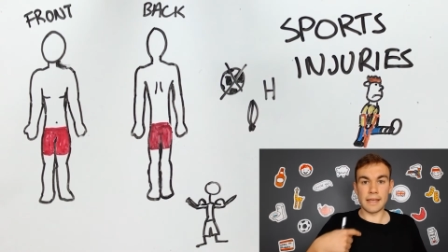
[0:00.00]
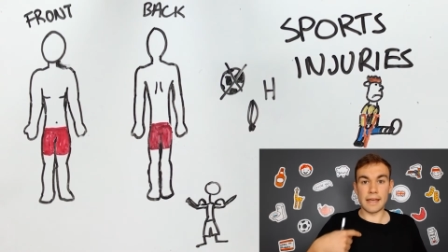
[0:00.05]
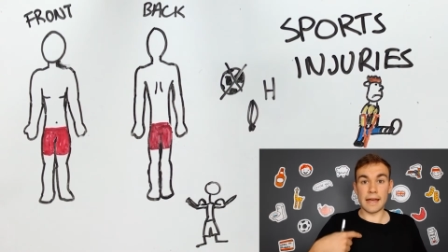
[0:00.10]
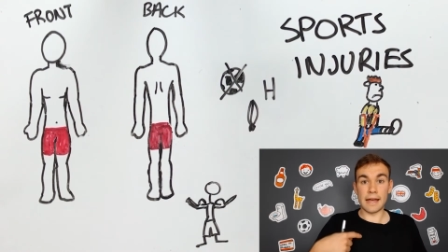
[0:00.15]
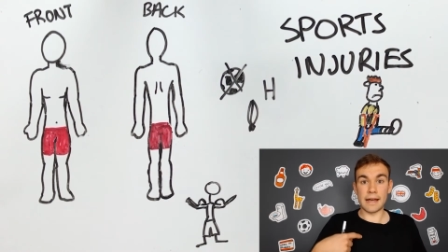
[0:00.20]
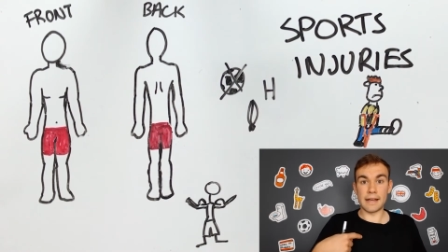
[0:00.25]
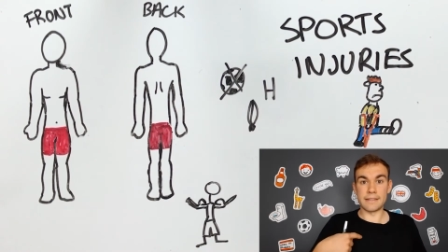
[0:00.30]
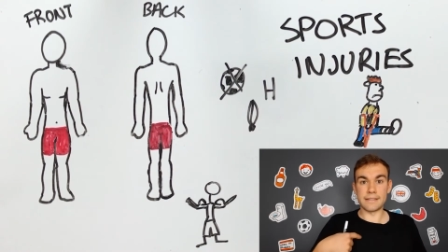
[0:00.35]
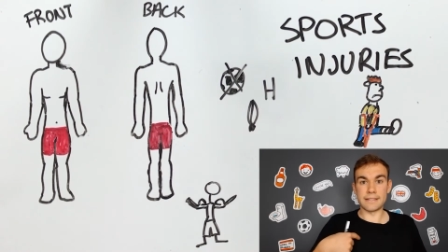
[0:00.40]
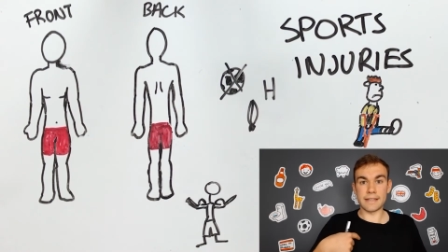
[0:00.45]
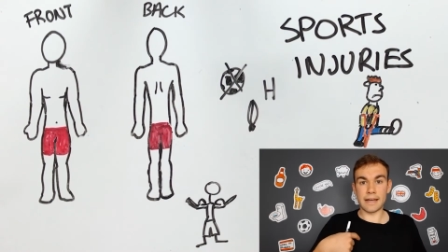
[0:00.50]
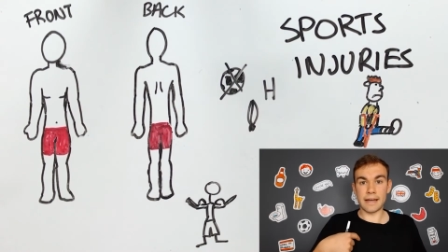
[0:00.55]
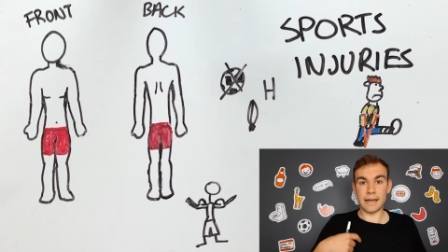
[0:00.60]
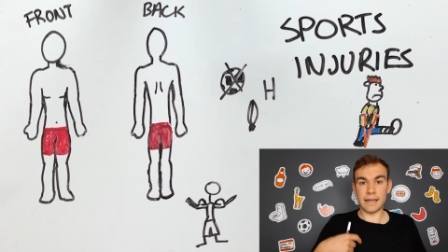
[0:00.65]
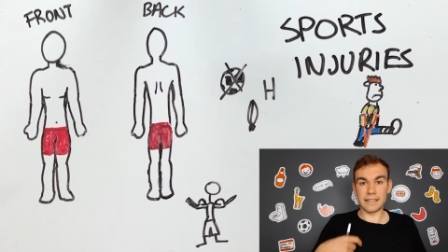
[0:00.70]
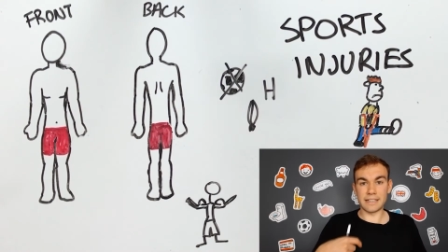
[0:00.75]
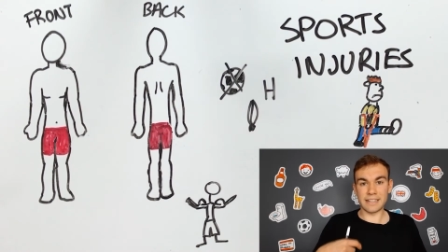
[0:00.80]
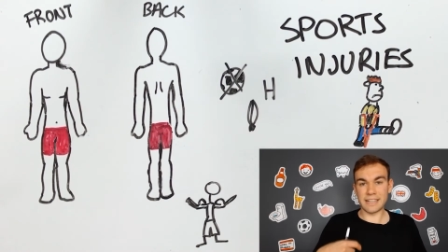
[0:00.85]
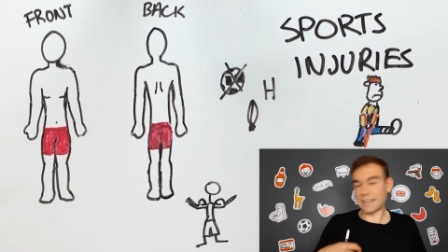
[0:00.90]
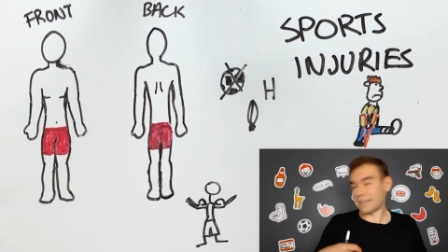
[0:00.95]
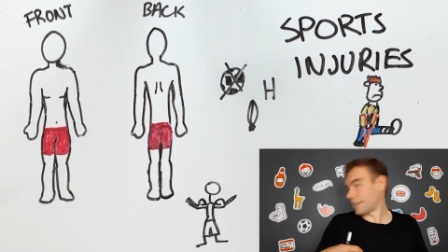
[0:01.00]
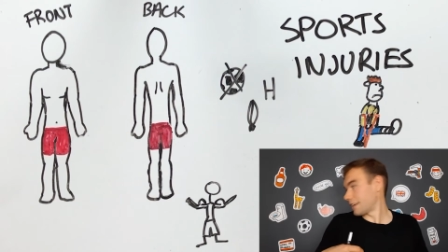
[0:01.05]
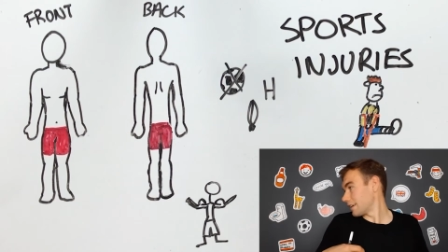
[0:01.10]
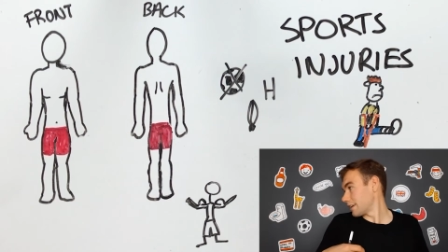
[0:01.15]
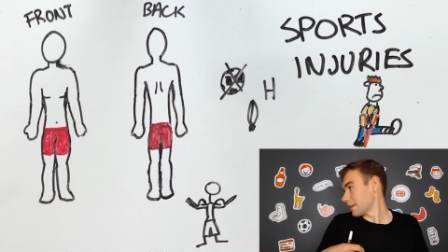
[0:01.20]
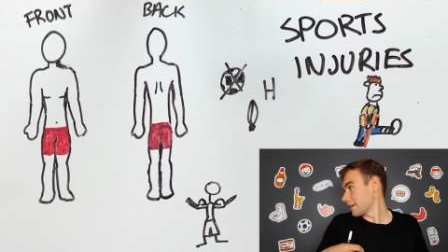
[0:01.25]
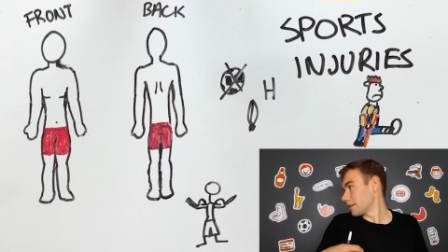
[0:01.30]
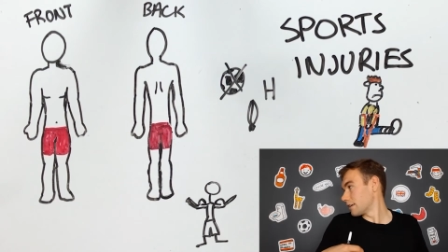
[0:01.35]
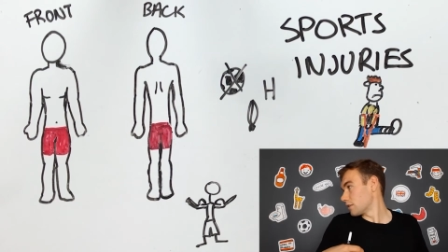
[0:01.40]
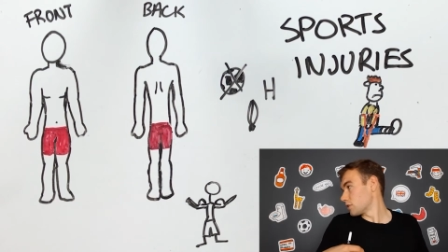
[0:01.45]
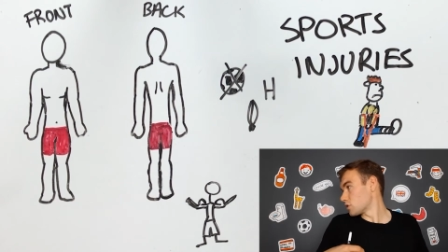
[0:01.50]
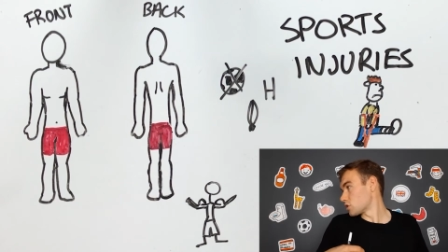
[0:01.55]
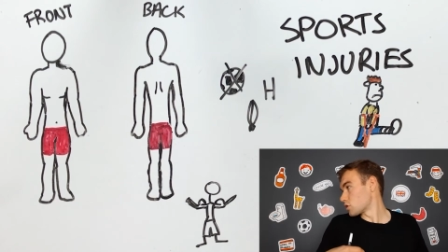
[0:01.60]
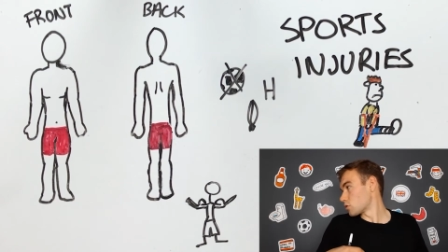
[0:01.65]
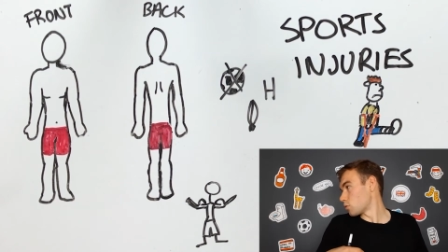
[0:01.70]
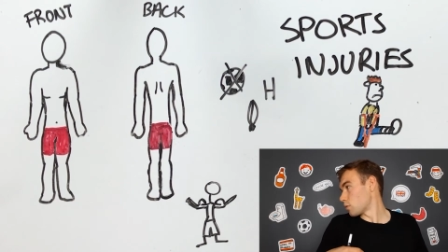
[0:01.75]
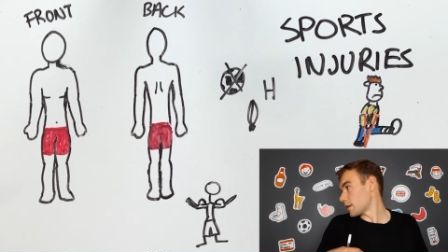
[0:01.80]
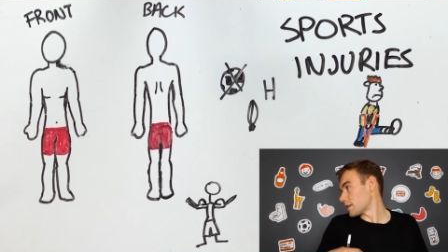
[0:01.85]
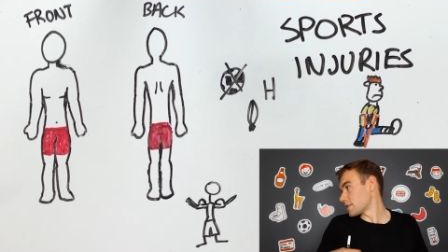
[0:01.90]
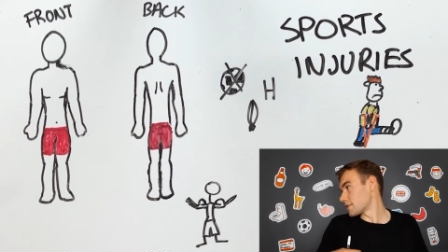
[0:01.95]
and I
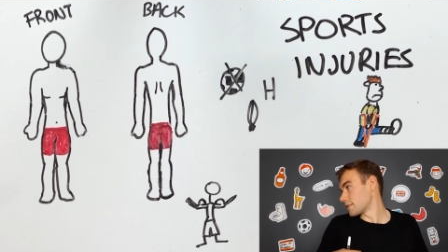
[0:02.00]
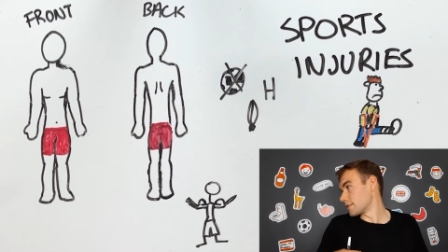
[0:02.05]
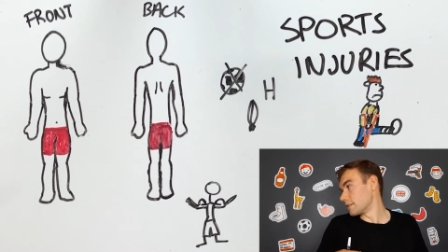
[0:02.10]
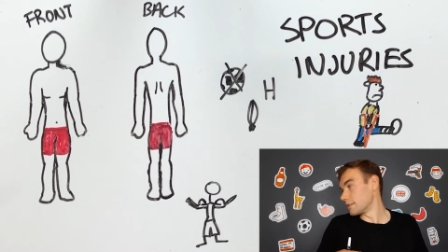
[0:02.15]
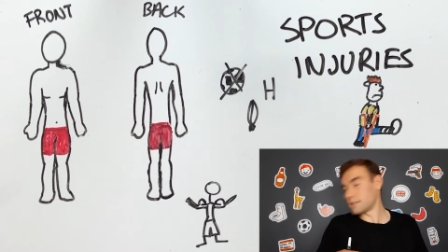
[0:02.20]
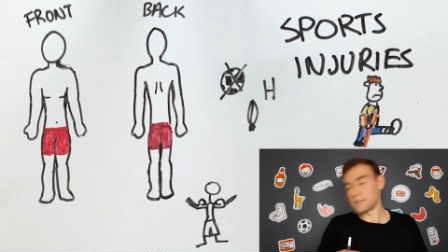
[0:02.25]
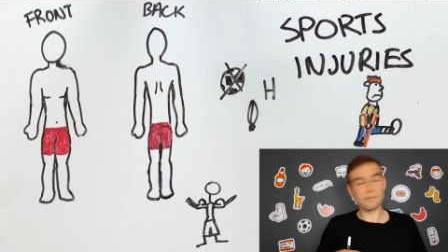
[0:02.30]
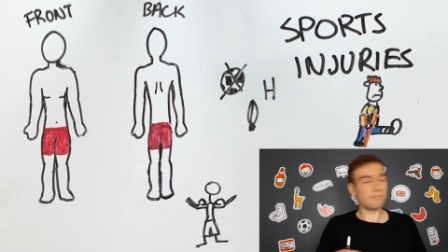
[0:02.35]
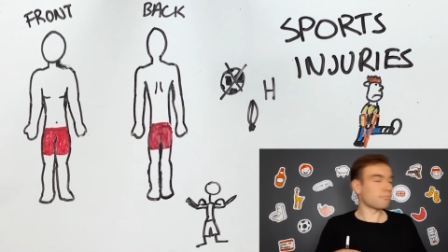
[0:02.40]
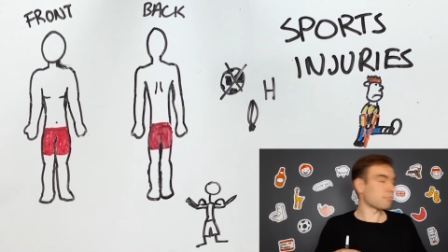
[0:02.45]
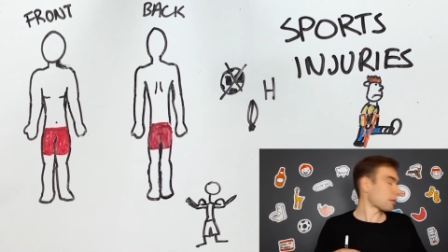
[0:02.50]
twisted